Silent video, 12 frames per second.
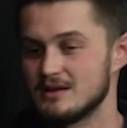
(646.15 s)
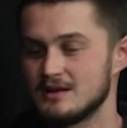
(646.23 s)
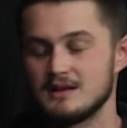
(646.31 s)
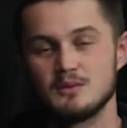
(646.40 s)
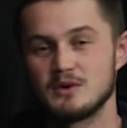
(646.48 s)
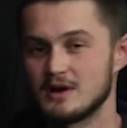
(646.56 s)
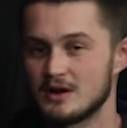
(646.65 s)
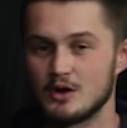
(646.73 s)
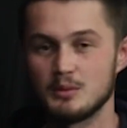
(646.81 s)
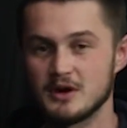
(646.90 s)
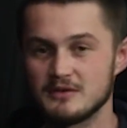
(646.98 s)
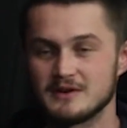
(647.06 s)
We're not all
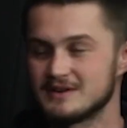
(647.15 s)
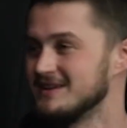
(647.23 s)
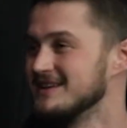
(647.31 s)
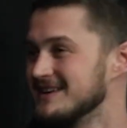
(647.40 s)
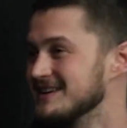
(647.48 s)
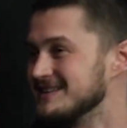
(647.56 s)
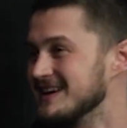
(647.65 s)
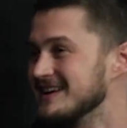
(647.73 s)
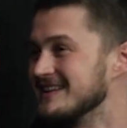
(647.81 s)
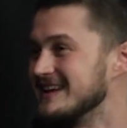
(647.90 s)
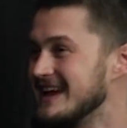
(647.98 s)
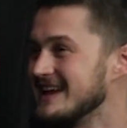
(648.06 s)
perfect. At the end
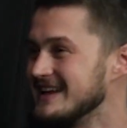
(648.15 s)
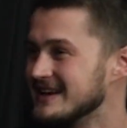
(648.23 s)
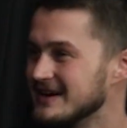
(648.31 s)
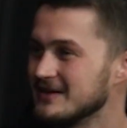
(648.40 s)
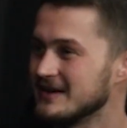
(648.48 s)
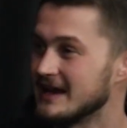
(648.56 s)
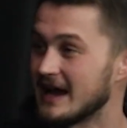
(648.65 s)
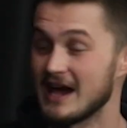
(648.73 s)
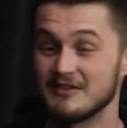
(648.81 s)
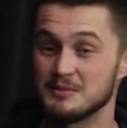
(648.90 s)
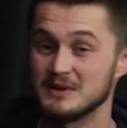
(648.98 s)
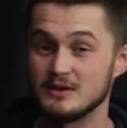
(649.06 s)
of the day, you know, and I
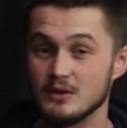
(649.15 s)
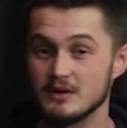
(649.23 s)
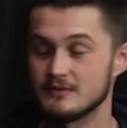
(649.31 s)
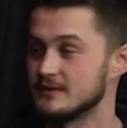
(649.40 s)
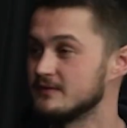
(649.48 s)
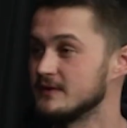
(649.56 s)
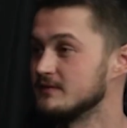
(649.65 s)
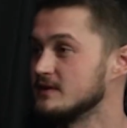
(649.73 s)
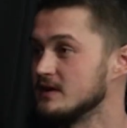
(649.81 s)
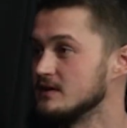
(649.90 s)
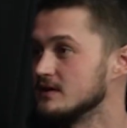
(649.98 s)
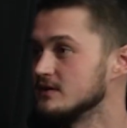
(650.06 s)
haven't been doing it for
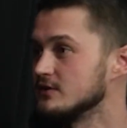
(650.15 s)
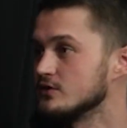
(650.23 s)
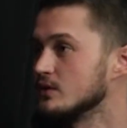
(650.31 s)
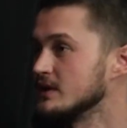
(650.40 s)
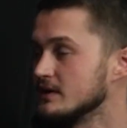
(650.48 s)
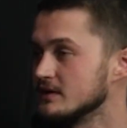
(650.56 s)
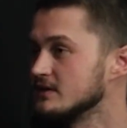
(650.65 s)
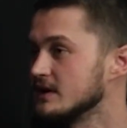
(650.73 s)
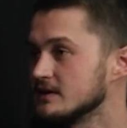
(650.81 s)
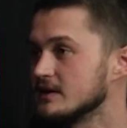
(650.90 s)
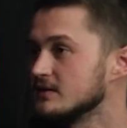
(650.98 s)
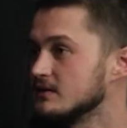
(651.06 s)
15 years or 20 years
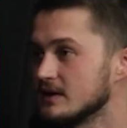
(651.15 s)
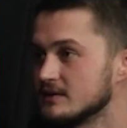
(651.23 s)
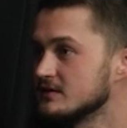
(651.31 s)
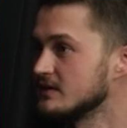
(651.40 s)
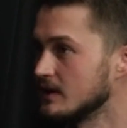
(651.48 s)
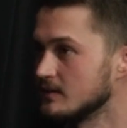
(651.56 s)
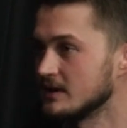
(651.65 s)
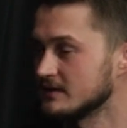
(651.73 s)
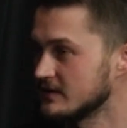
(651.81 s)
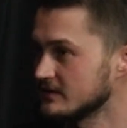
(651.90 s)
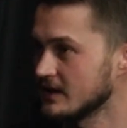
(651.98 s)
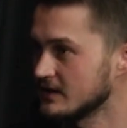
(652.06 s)
like
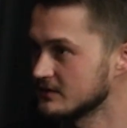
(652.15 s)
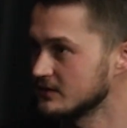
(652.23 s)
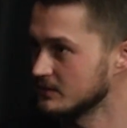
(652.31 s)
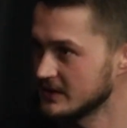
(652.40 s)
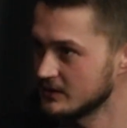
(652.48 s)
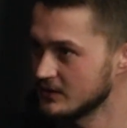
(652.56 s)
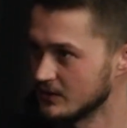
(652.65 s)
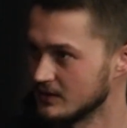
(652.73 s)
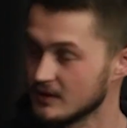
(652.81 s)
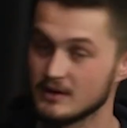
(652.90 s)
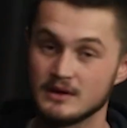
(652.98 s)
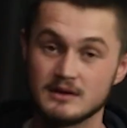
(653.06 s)
this guy's been doing.
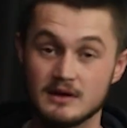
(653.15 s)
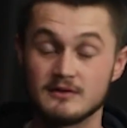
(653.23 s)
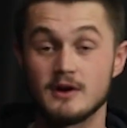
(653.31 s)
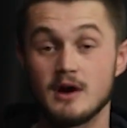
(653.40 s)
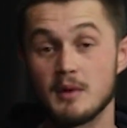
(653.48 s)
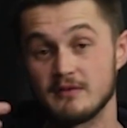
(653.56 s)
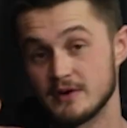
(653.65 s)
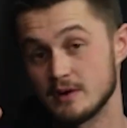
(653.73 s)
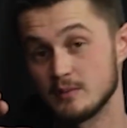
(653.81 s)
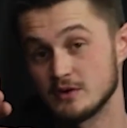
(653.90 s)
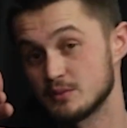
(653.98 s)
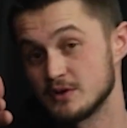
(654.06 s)
Dr. Fromm, I very
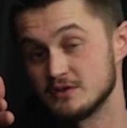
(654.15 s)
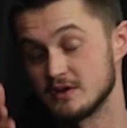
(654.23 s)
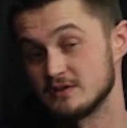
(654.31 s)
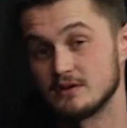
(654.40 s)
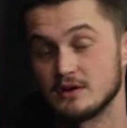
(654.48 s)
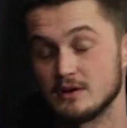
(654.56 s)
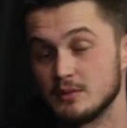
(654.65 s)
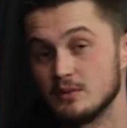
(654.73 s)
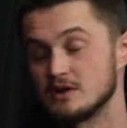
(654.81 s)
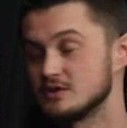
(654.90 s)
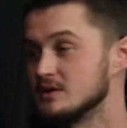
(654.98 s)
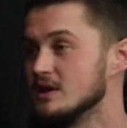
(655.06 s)
much appreciate you. I know you'll be
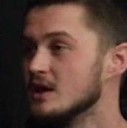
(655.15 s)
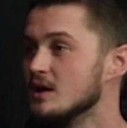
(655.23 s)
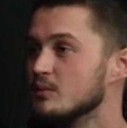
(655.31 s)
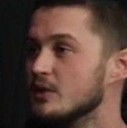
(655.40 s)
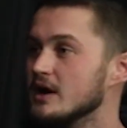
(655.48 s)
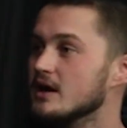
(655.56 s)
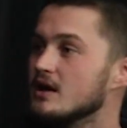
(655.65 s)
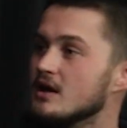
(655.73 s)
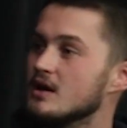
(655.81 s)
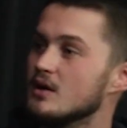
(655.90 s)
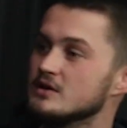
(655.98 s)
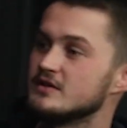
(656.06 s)
watching. But
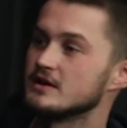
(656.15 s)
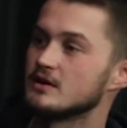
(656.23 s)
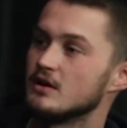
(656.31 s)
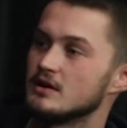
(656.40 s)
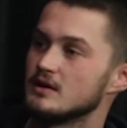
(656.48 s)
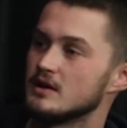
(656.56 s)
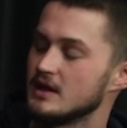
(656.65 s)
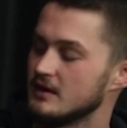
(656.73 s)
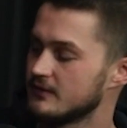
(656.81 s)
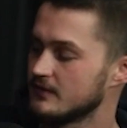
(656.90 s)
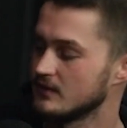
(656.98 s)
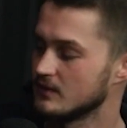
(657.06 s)
what's it called?
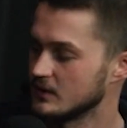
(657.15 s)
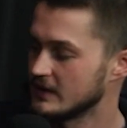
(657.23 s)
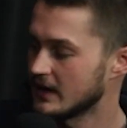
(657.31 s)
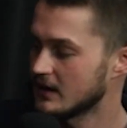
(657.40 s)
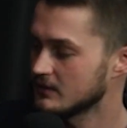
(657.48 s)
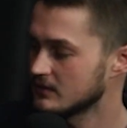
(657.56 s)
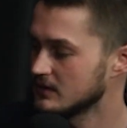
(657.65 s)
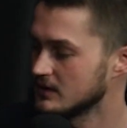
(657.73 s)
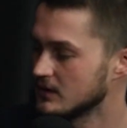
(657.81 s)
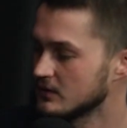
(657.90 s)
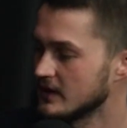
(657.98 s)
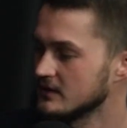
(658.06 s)
If without, you
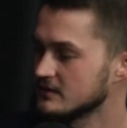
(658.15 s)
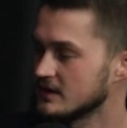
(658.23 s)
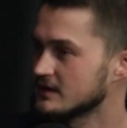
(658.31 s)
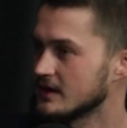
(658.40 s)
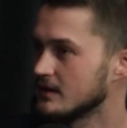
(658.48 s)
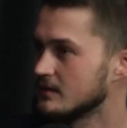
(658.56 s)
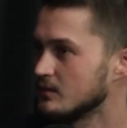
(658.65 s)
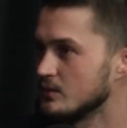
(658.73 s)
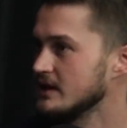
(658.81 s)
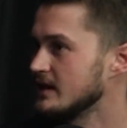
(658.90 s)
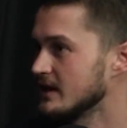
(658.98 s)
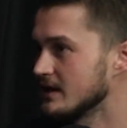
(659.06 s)
know, things like that, we
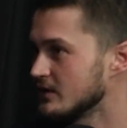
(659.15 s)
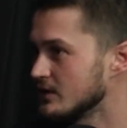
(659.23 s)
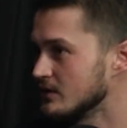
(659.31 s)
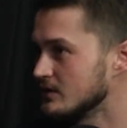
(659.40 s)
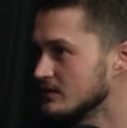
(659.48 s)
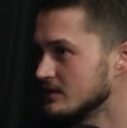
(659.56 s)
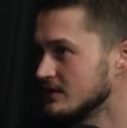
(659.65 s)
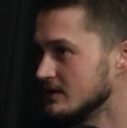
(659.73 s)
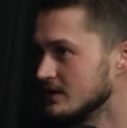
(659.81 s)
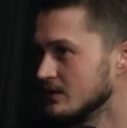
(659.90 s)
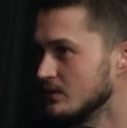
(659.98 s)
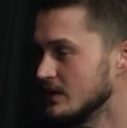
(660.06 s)
can't grow, you
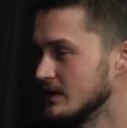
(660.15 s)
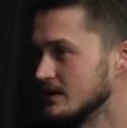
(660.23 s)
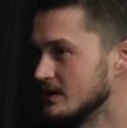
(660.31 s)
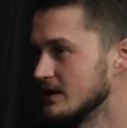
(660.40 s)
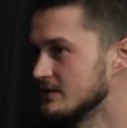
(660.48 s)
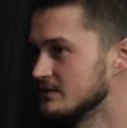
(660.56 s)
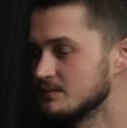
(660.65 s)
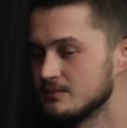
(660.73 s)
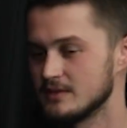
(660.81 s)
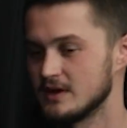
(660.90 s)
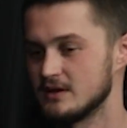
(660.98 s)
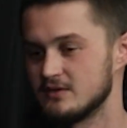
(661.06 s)
know. And then
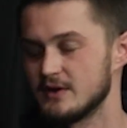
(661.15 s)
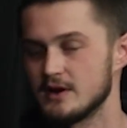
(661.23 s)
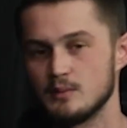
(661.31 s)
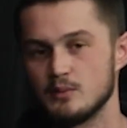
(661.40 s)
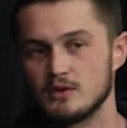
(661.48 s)
it's very important,